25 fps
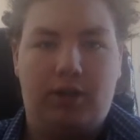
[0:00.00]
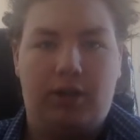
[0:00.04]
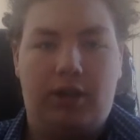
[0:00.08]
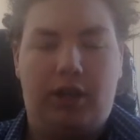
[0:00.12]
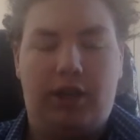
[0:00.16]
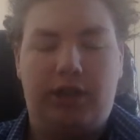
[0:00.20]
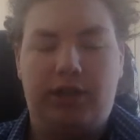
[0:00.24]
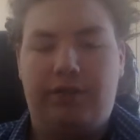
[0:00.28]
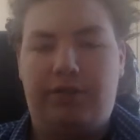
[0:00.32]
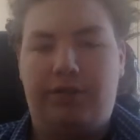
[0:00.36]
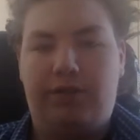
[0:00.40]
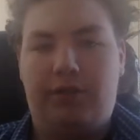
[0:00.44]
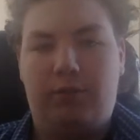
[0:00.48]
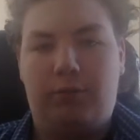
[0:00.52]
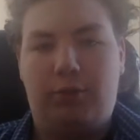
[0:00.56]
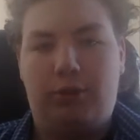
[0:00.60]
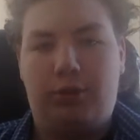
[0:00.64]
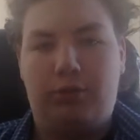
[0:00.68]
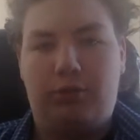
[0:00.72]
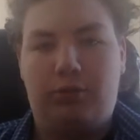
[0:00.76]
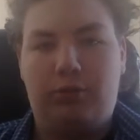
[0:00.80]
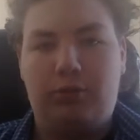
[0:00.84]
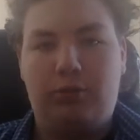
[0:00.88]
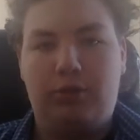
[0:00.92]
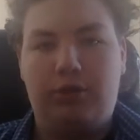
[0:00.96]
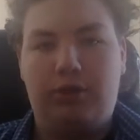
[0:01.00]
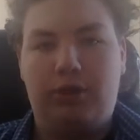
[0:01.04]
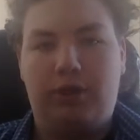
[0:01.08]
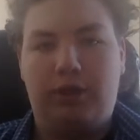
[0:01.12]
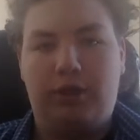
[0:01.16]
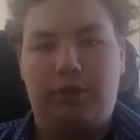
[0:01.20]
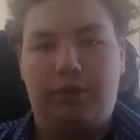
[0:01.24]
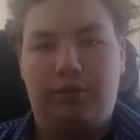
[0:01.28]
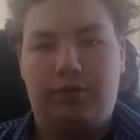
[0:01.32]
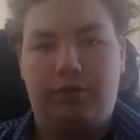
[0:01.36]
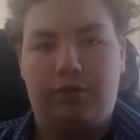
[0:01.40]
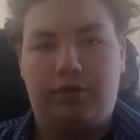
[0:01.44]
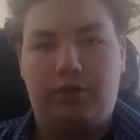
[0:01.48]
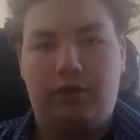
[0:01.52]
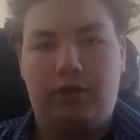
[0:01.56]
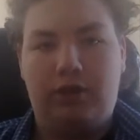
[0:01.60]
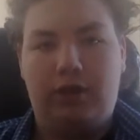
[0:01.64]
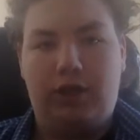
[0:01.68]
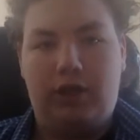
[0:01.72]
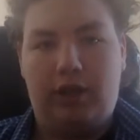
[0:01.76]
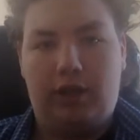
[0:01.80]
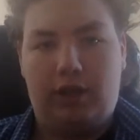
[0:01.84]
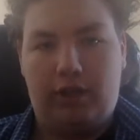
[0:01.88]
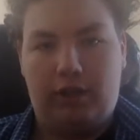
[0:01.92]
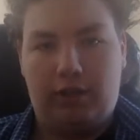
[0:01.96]
And if they're well drawn enough,
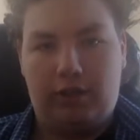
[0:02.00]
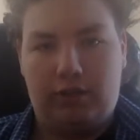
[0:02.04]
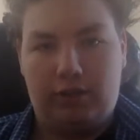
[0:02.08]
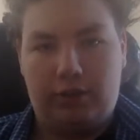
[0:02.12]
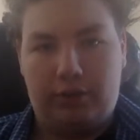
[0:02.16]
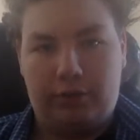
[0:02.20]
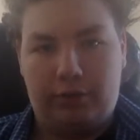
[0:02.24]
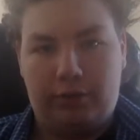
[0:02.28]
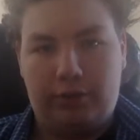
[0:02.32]
you